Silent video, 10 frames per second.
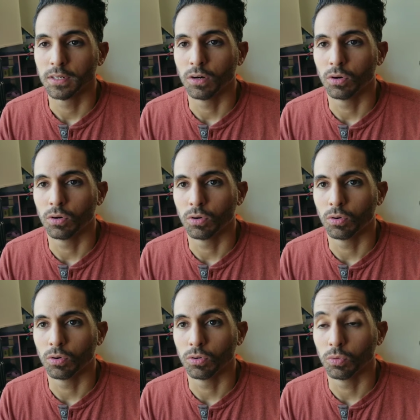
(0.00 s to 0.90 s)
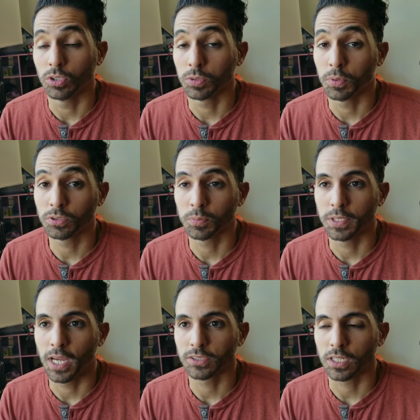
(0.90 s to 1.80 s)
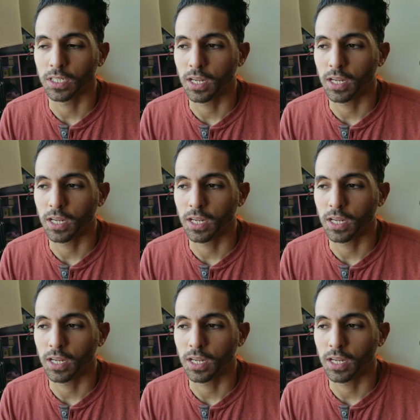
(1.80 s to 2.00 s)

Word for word: or what you're supposed to be, actually,